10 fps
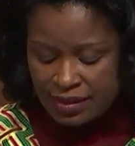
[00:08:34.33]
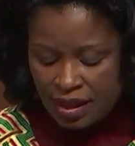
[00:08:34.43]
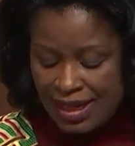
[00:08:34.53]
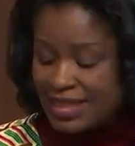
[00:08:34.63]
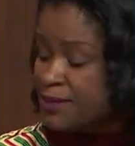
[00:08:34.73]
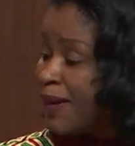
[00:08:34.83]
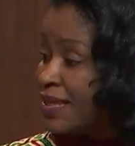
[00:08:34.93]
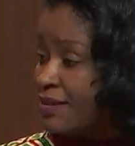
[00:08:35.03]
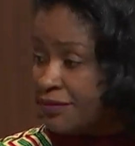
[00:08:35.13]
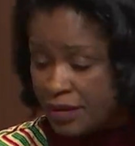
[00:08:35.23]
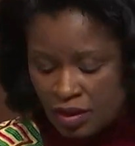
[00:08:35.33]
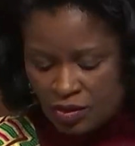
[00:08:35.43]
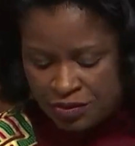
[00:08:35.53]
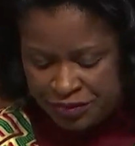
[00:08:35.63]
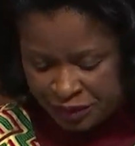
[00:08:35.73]
a
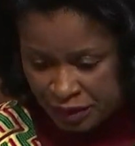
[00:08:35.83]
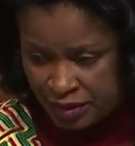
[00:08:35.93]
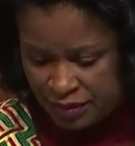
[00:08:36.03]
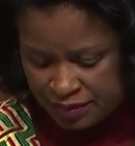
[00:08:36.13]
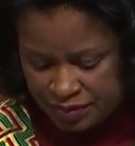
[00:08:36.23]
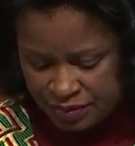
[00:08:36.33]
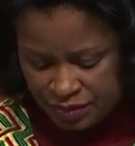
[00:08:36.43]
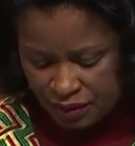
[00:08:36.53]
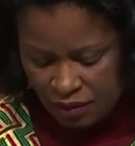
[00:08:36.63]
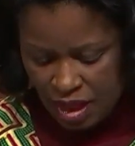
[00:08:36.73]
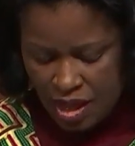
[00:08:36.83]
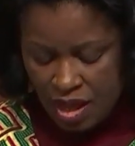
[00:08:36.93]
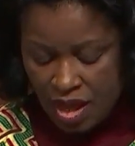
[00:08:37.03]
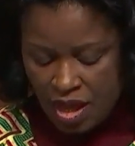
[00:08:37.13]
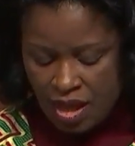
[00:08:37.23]
resounding success, especially in the
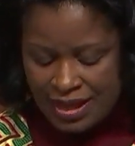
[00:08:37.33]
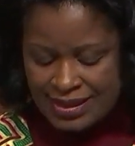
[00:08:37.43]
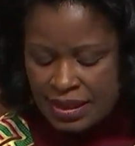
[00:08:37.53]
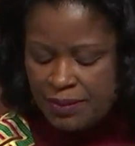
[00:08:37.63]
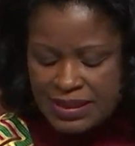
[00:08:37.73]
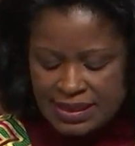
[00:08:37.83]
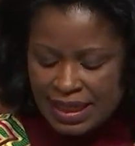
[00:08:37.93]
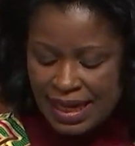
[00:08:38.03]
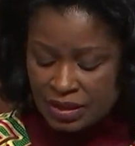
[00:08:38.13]
Francophone world.